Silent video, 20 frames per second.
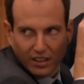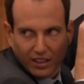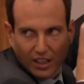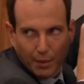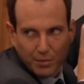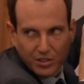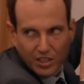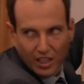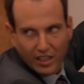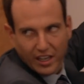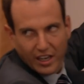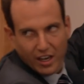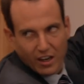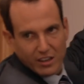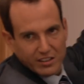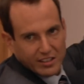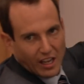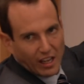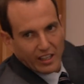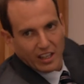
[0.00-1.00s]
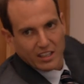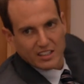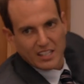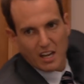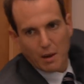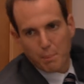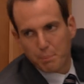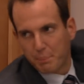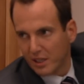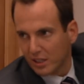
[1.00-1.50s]
Comes in here telling us how
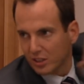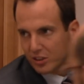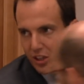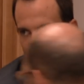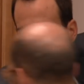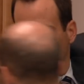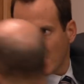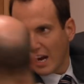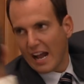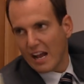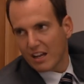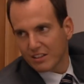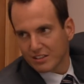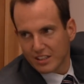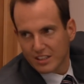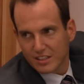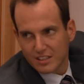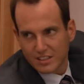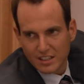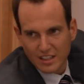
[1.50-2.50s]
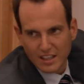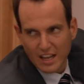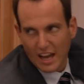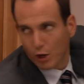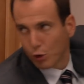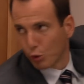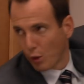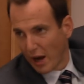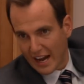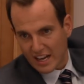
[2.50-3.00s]
to build our houses, how to
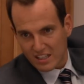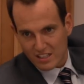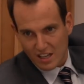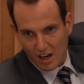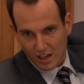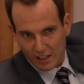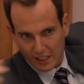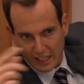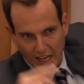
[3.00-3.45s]
raise our